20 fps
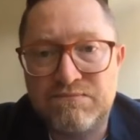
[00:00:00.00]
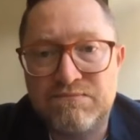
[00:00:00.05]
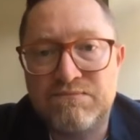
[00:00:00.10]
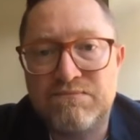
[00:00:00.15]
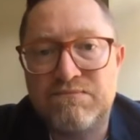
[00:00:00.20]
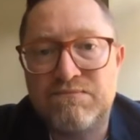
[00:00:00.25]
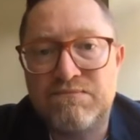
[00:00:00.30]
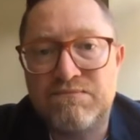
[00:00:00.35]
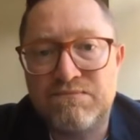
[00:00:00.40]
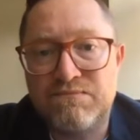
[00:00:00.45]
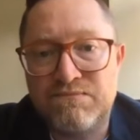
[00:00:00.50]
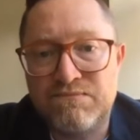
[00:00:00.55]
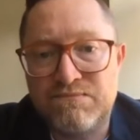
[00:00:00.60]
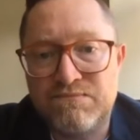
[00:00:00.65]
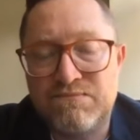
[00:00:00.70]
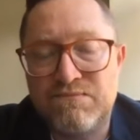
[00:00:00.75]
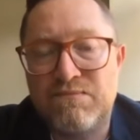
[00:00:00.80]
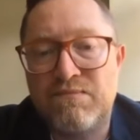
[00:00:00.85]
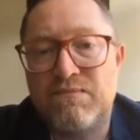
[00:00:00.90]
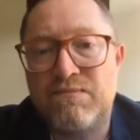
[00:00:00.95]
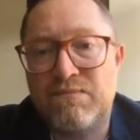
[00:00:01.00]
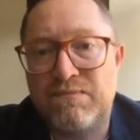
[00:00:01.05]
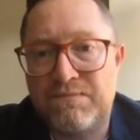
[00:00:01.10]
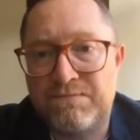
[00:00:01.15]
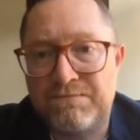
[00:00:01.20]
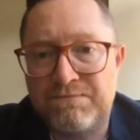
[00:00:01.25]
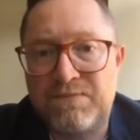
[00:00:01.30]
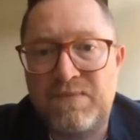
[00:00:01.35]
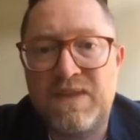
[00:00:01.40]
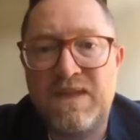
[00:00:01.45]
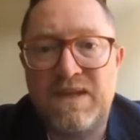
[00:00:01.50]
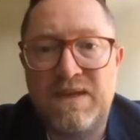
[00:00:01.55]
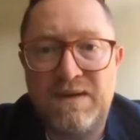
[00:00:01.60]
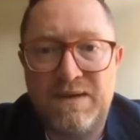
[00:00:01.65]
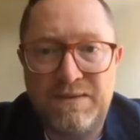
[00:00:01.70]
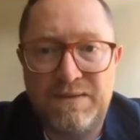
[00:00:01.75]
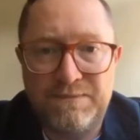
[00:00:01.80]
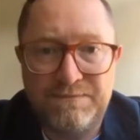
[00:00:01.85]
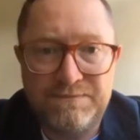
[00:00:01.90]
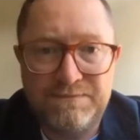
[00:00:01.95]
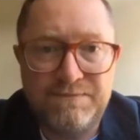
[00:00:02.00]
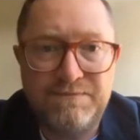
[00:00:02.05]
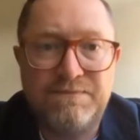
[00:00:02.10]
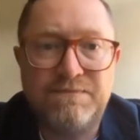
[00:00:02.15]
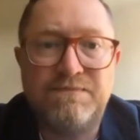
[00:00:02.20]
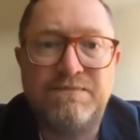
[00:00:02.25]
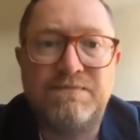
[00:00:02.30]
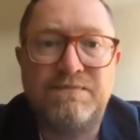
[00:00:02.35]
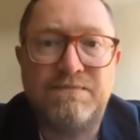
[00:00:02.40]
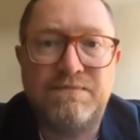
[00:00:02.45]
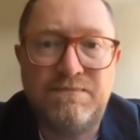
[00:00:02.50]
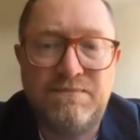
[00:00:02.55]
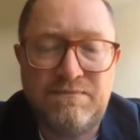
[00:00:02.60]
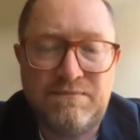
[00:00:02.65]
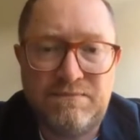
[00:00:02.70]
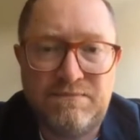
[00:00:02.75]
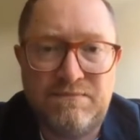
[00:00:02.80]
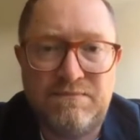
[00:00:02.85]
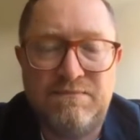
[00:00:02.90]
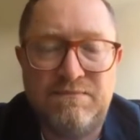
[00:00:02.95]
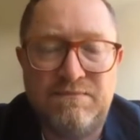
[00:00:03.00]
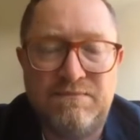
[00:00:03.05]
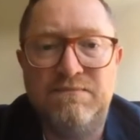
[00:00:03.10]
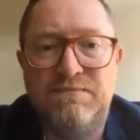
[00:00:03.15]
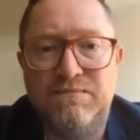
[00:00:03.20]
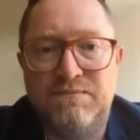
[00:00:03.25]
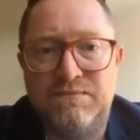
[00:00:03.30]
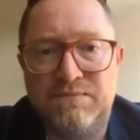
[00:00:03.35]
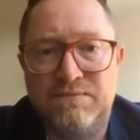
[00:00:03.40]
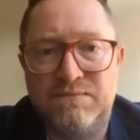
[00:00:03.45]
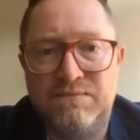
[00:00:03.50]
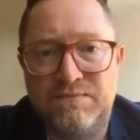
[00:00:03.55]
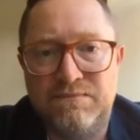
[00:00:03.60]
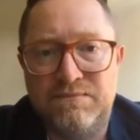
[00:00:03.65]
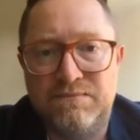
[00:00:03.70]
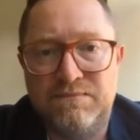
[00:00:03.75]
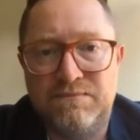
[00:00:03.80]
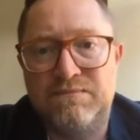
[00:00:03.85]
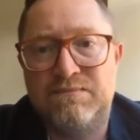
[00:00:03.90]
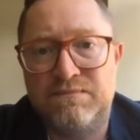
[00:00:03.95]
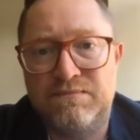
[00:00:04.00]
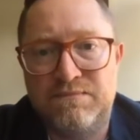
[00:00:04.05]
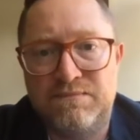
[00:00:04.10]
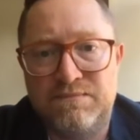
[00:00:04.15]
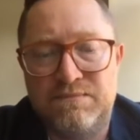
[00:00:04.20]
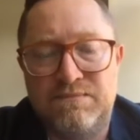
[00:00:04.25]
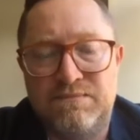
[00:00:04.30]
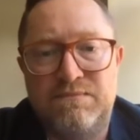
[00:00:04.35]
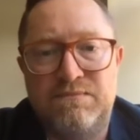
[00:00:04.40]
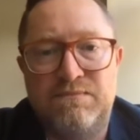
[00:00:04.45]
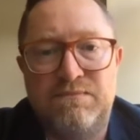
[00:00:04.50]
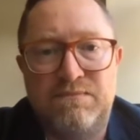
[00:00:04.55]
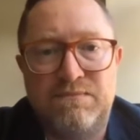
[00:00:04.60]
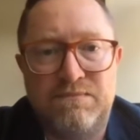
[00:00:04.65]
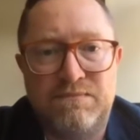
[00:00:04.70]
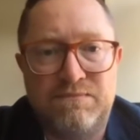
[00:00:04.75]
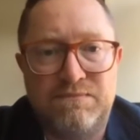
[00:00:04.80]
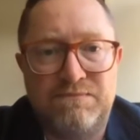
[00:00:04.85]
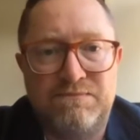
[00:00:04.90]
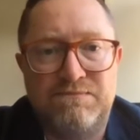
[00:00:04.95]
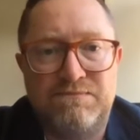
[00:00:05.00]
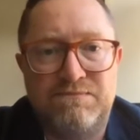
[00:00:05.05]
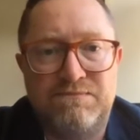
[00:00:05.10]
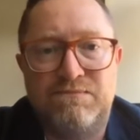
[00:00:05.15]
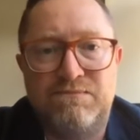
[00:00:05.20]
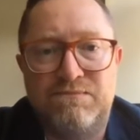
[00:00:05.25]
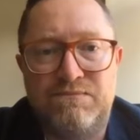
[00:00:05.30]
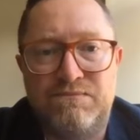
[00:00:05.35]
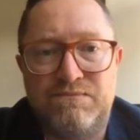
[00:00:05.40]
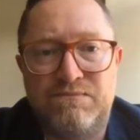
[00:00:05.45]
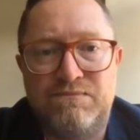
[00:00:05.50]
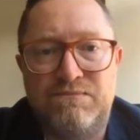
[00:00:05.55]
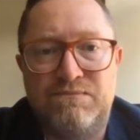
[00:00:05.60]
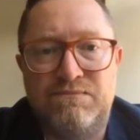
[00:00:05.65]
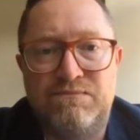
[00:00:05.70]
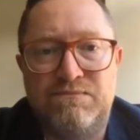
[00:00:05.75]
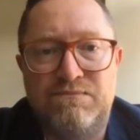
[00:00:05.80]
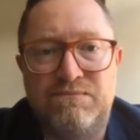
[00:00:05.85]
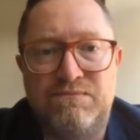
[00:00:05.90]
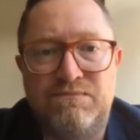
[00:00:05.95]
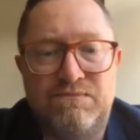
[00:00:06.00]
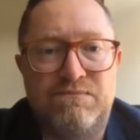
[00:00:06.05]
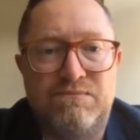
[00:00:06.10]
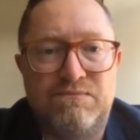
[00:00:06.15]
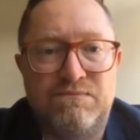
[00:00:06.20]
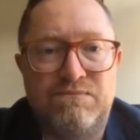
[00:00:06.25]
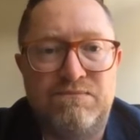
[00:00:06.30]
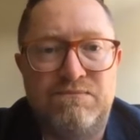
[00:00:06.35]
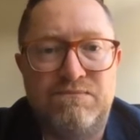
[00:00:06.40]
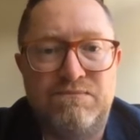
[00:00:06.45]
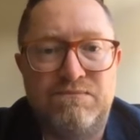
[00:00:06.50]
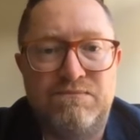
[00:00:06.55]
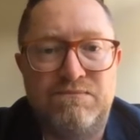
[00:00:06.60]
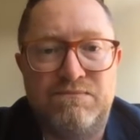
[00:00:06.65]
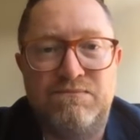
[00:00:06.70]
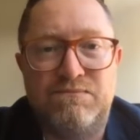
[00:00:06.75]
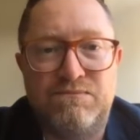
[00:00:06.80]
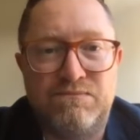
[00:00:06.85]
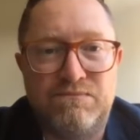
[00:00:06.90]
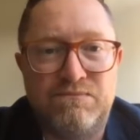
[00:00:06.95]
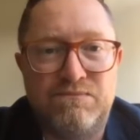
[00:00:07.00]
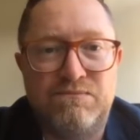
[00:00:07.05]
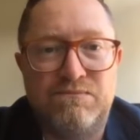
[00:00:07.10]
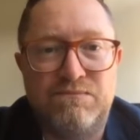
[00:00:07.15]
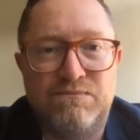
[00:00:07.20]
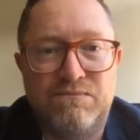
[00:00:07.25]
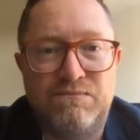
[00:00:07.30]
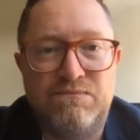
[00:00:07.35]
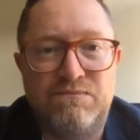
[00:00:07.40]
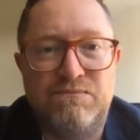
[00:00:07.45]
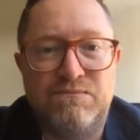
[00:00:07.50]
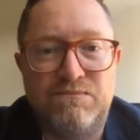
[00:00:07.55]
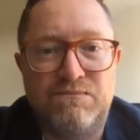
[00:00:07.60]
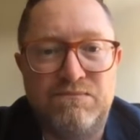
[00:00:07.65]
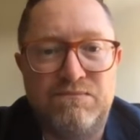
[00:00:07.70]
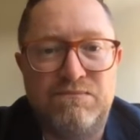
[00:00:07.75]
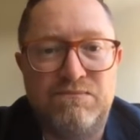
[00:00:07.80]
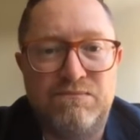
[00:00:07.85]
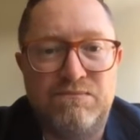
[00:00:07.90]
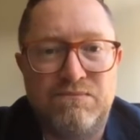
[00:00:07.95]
(silent)